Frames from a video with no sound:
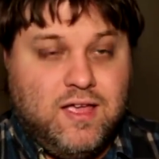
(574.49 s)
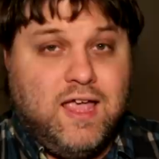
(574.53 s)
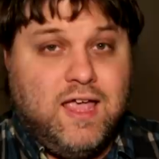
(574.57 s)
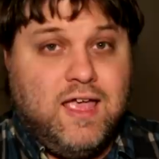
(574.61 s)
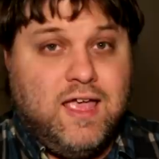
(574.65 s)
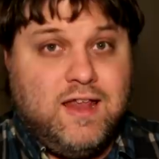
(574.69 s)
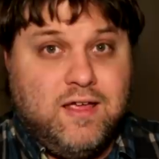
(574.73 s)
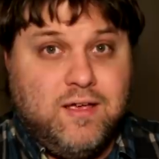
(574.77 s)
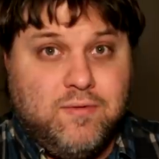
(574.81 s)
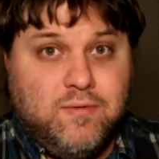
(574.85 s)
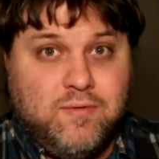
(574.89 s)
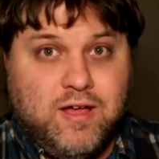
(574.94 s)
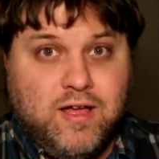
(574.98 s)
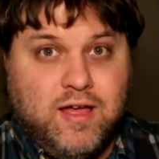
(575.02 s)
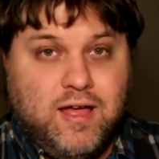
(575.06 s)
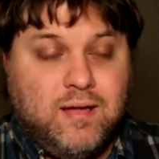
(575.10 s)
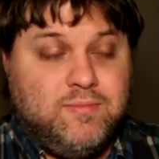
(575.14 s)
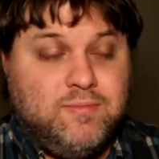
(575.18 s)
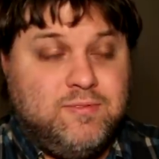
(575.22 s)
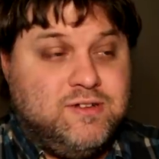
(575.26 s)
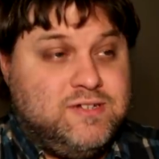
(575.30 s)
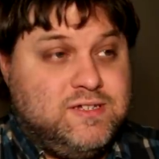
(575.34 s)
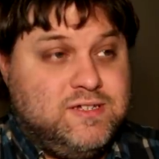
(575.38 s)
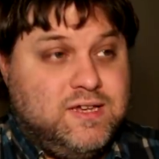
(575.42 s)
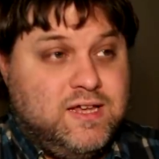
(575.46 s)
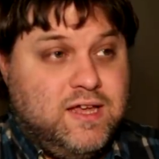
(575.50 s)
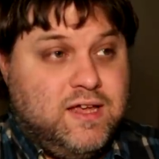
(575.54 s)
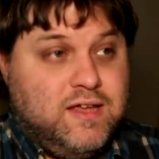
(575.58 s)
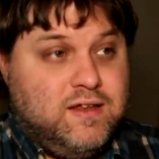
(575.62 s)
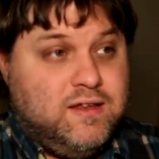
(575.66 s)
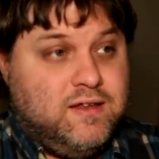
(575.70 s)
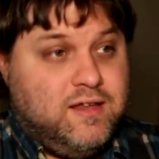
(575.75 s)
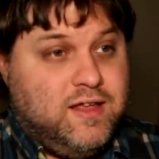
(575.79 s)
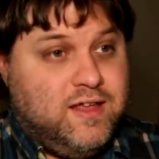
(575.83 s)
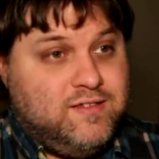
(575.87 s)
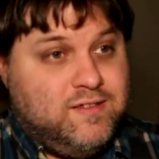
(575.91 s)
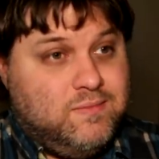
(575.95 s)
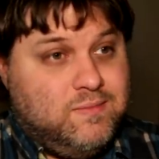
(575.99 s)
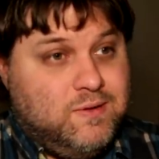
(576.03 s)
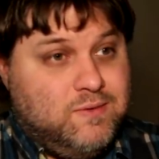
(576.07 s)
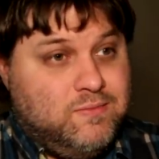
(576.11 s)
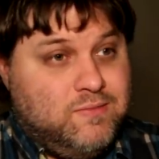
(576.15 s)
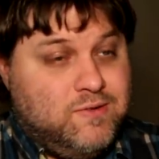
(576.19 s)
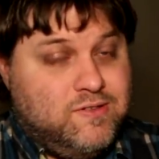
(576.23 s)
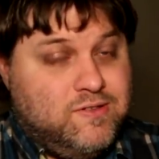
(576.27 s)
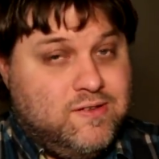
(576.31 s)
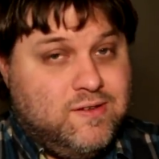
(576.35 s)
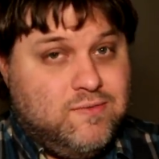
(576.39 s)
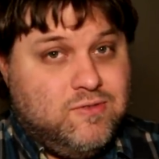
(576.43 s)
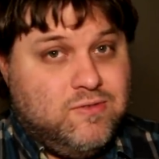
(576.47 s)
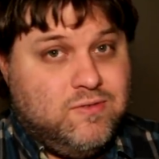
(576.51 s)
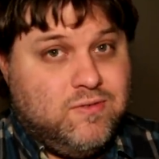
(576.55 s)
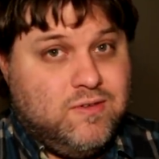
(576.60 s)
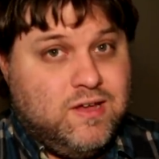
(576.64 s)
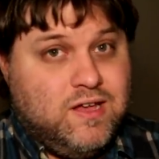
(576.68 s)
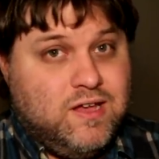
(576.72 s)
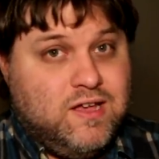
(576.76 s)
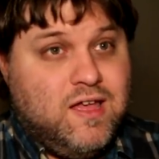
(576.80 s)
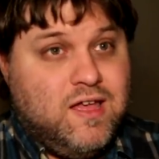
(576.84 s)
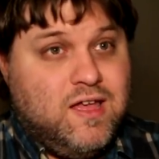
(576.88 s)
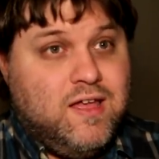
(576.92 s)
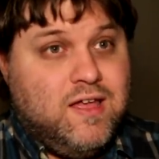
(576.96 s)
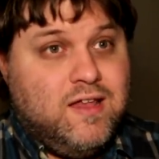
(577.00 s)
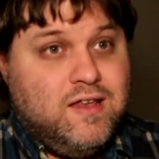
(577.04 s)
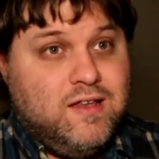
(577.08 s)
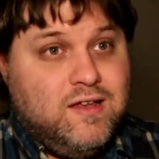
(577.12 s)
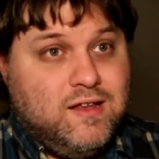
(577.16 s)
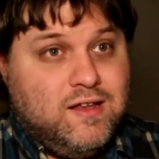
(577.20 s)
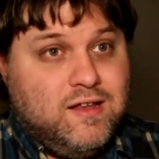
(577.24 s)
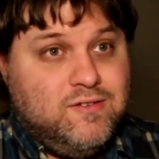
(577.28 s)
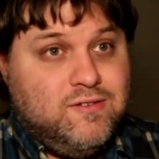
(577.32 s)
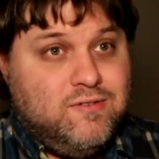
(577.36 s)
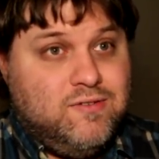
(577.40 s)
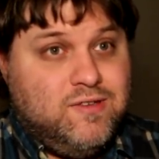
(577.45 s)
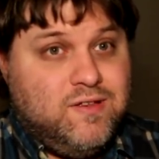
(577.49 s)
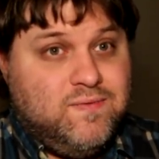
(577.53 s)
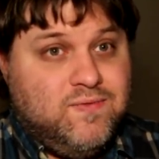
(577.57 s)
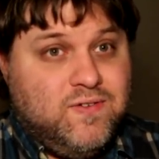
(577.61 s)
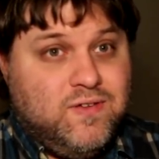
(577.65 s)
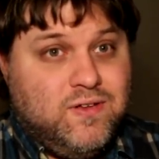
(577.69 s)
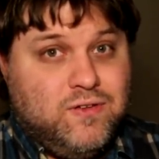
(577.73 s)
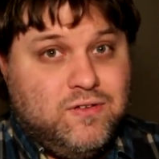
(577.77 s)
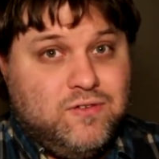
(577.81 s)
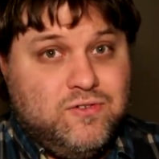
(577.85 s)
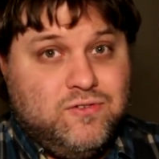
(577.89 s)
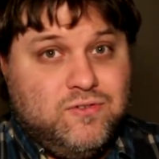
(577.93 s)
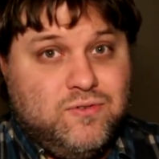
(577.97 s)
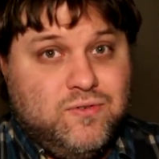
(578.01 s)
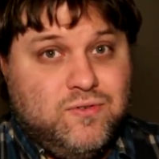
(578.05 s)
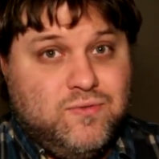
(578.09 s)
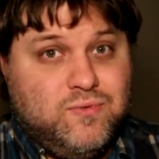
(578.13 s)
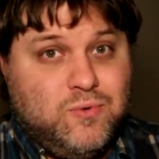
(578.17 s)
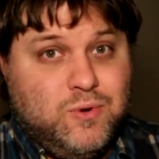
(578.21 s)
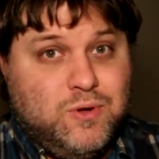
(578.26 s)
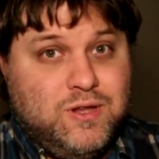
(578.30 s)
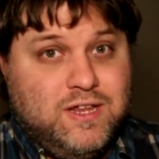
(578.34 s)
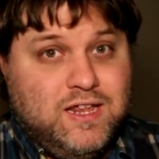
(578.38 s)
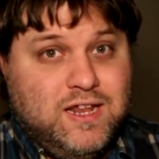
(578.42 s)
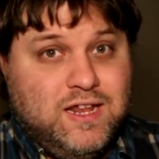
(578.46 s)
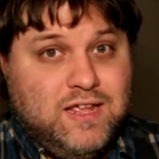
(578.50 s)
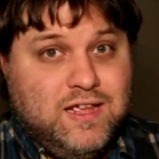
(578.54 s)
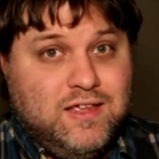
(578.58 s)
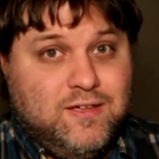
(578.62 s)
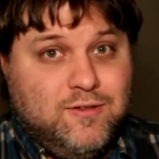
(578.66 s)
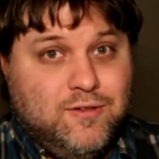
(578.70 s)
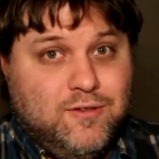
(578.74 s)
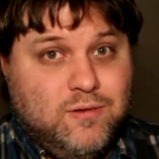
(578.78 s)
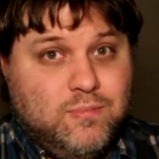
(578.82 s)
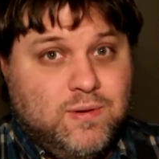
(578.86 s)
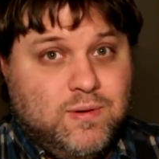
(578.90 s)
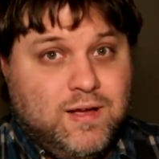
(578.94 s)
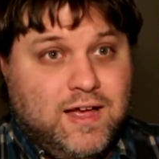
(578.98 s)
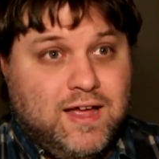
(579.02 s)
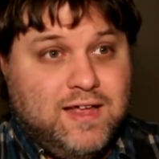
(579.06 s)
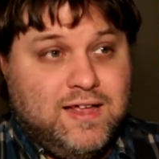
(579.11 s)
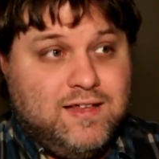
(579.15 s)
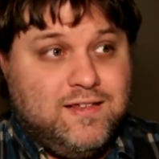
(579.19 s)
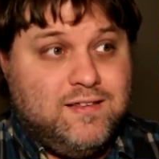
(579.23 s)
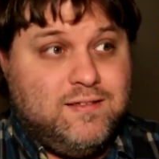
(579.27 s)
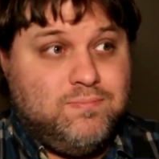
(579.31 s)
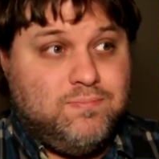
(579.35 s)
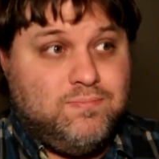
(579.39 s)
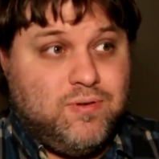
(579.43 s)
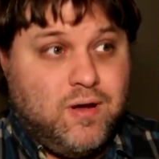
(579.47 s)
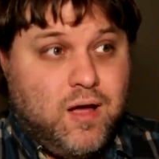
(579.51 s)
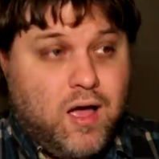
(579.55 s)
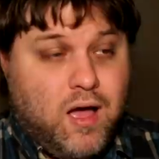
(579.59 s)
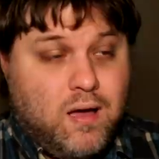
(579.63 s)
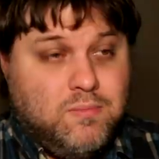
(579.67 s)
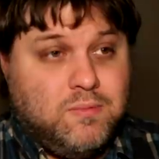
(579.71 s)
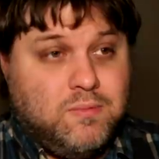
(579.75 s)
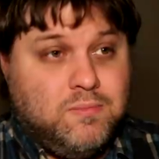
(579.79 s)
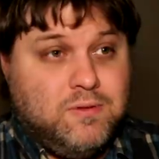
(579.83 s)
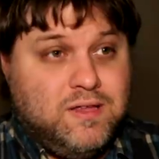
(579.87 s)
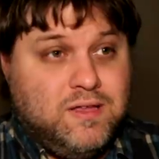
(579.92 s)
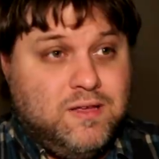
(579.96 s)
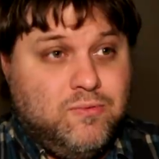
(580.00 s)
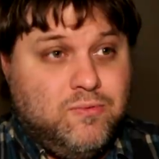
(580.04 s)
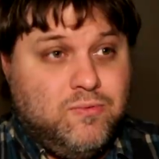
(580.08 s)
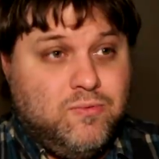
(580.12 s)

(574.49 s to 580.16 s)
Anyway, I'm just saying, S C P one seventy-three, not too difficult to avoid getting killed by. It's probably,